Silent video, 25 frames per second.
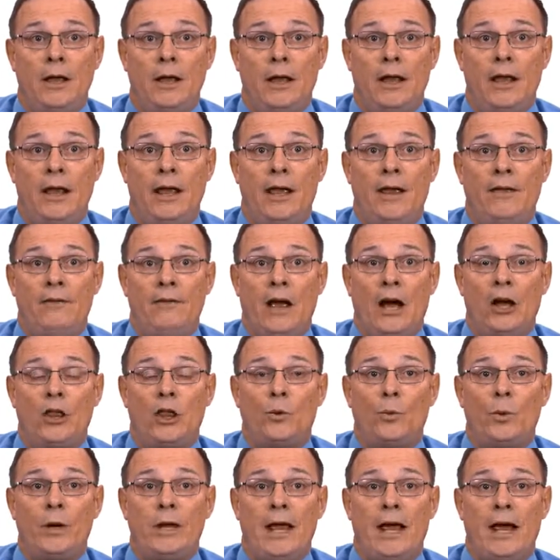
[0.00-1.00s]
And now
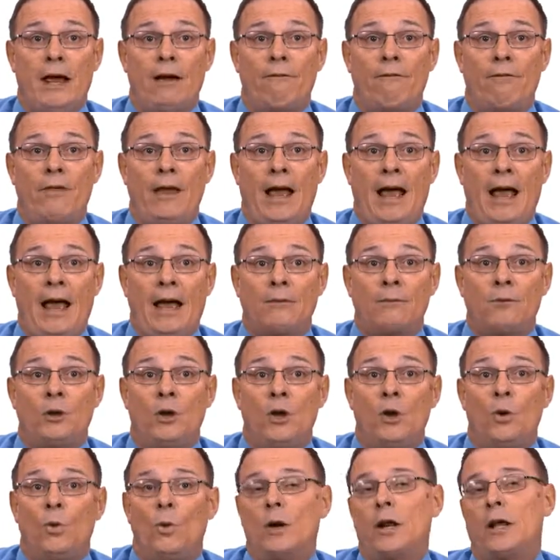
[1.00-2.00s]
that we have that,
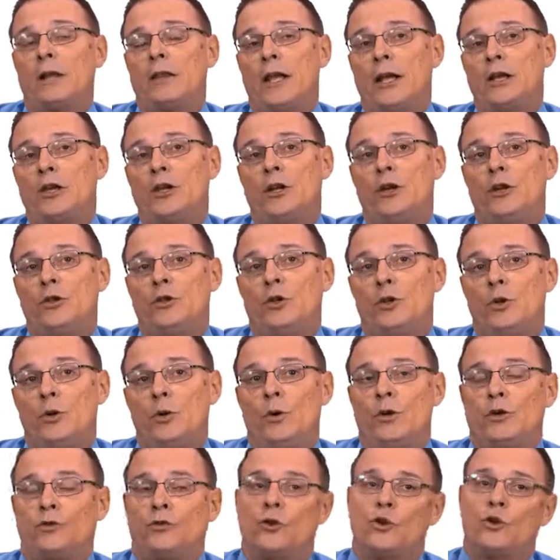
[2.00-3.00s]
what I'd like you to do
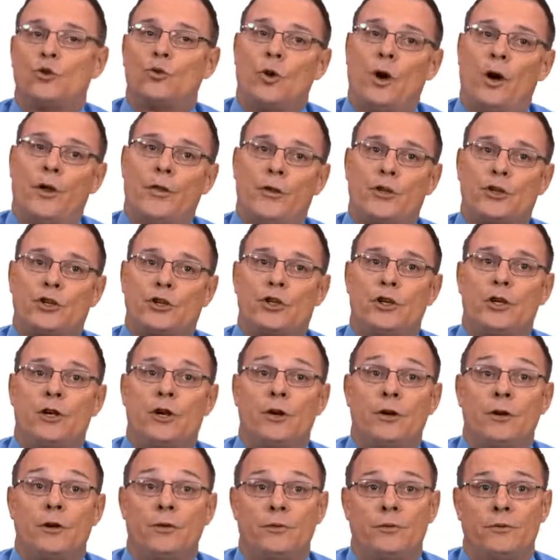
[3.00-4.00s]
is to draw the
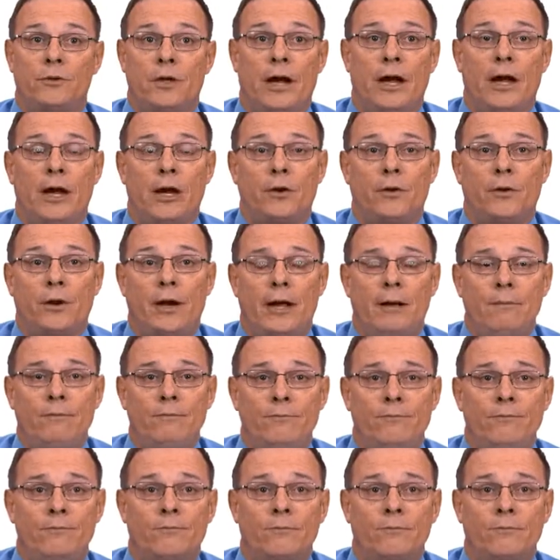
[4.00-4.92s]
shear diagram.